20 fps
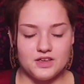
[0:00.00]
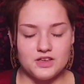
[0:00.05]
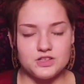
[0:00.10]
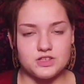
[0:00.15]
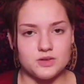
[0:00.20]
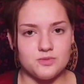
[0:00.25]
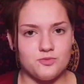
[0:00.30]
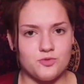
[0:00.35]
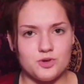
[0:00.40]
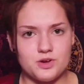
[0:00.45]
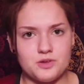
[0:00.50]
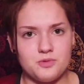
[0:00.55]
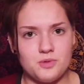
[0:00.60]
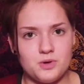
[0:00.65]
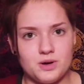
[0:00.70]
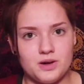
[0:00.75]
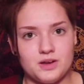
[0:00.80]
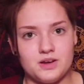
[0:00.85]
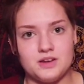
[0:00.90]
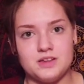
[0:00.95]
Sum
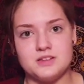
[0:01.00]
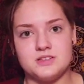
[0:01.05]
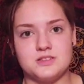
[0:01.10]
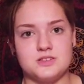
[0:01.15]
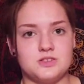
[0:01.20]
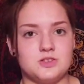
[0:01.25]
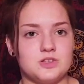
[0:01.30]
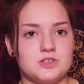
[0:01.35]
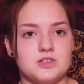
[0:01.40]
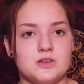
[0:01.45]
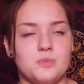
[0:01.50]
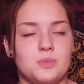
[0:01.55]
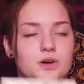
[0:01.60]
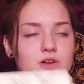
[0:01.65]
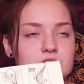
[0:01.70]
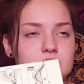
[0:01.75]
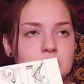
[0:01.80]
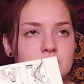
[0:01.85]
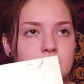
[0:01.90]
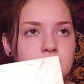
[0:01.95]
41. It's just a
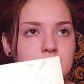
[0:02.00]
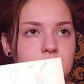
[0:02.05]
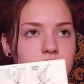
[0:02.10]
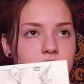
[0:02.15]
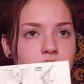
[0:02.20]
bunch of